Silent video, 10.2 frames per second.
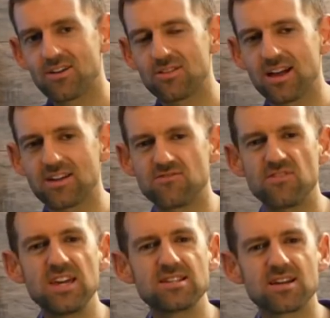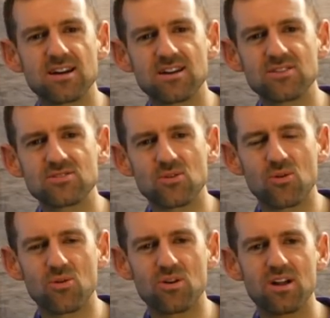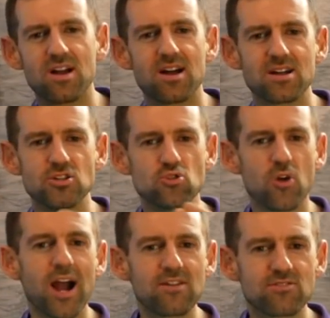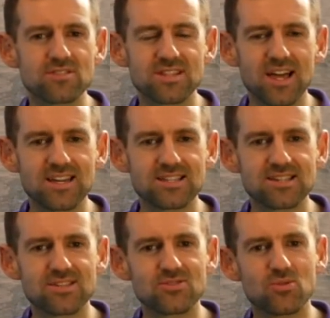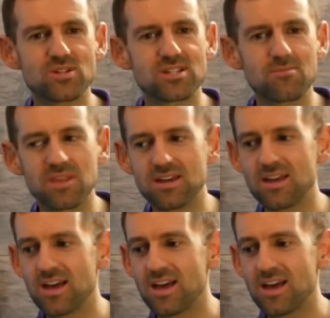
like visas or a driver's license or something.